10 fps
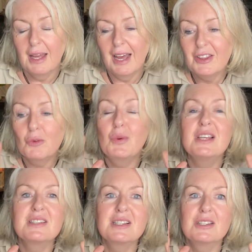And the
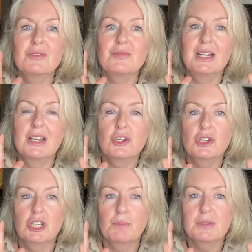reason the
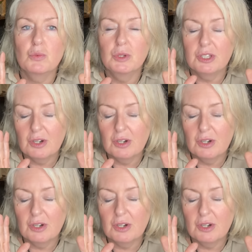relationships with the